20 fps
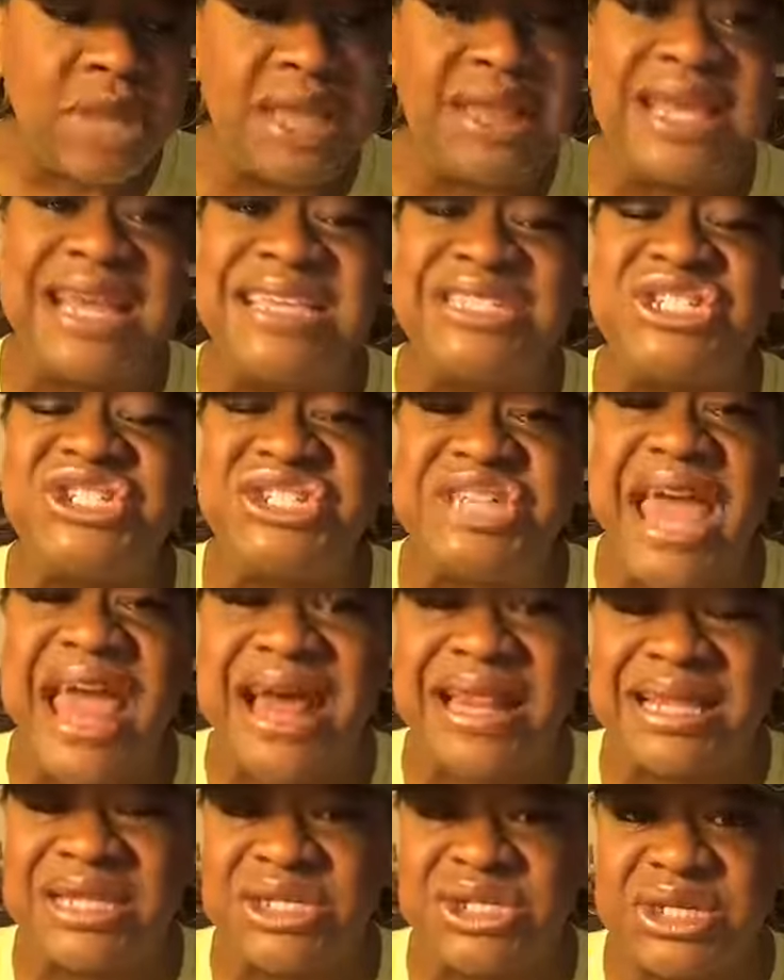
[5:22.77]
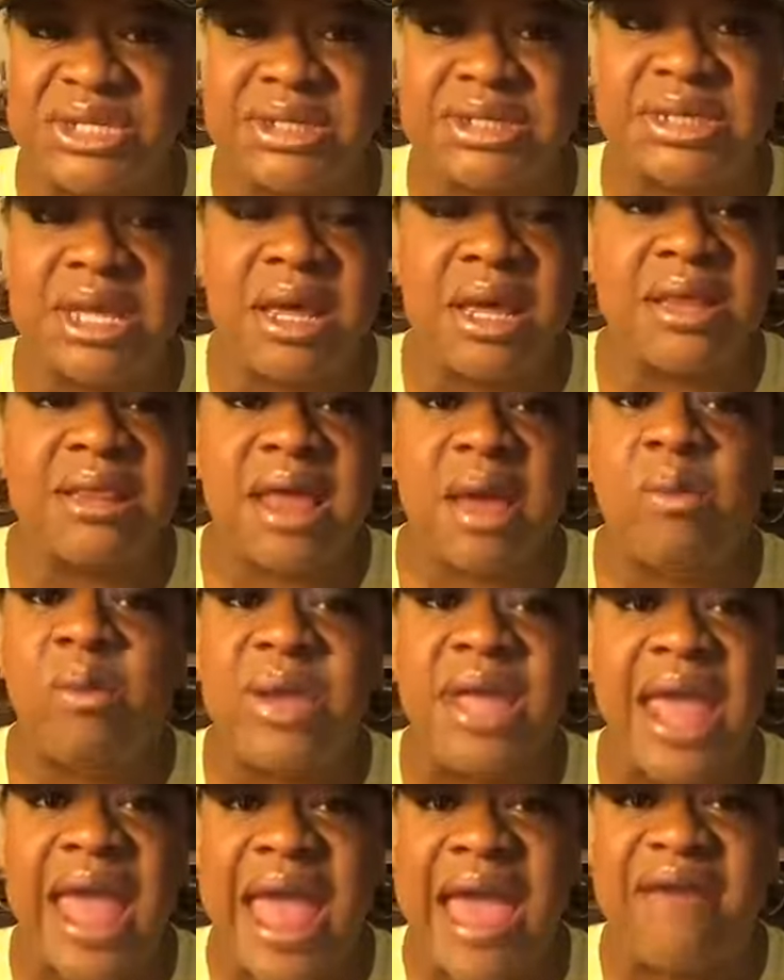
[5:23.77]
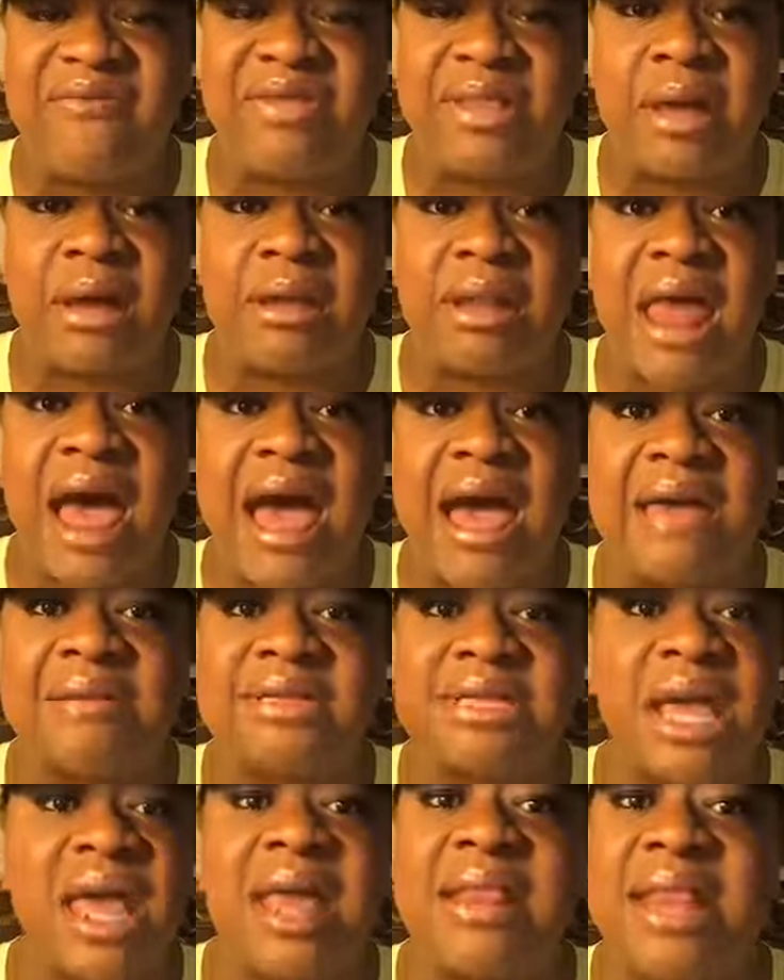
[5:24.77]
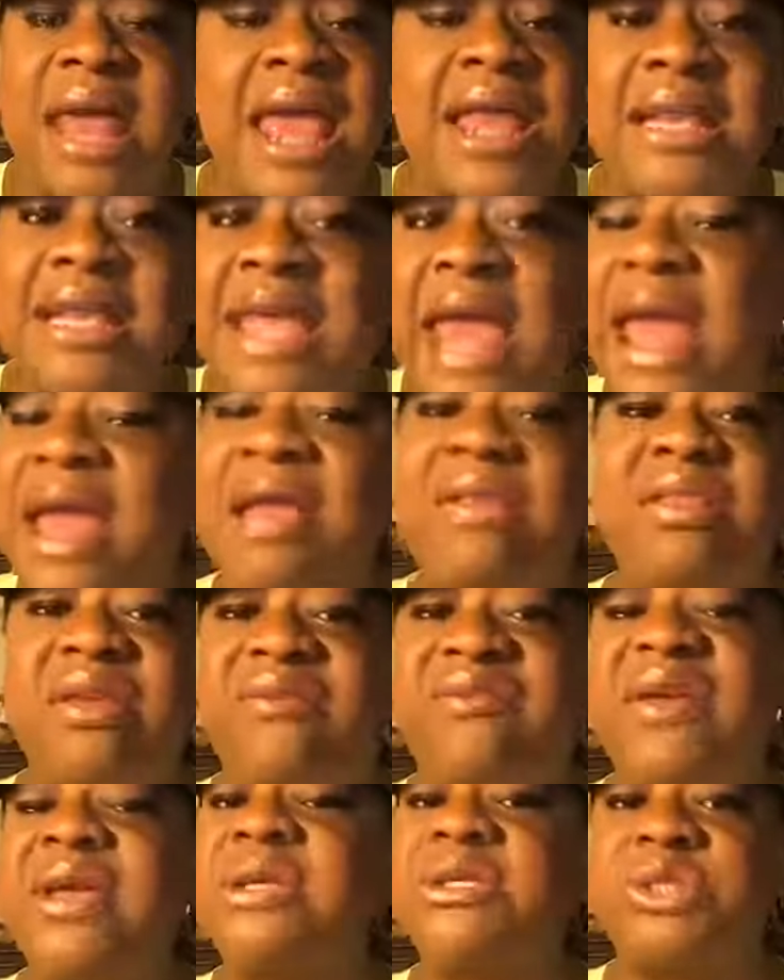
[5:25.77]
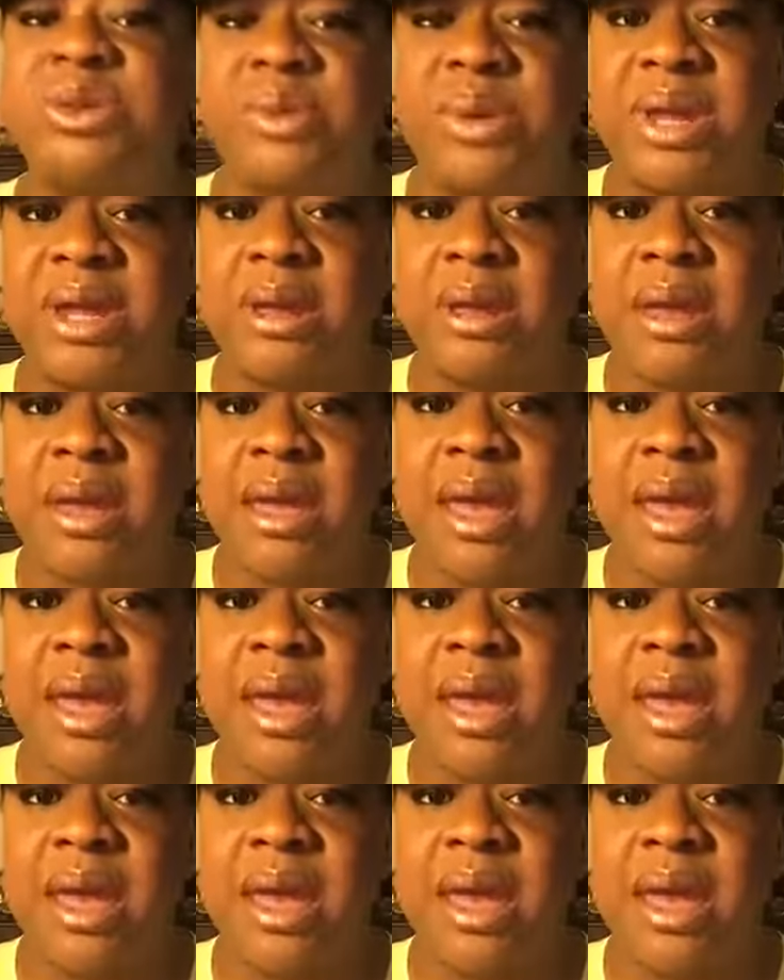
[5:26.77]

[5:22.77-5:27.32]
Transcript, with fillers: these challenges that we have in our lives and, and gain the victory.